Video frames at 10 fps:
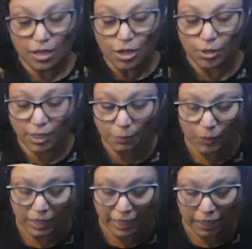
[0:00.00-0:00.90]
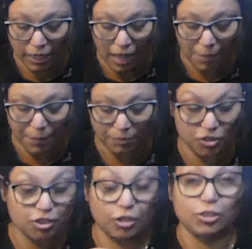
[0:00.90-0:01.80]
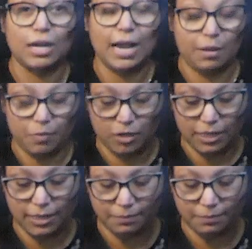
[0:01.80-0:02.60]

you can put a cup. I'm just going to eyeball it.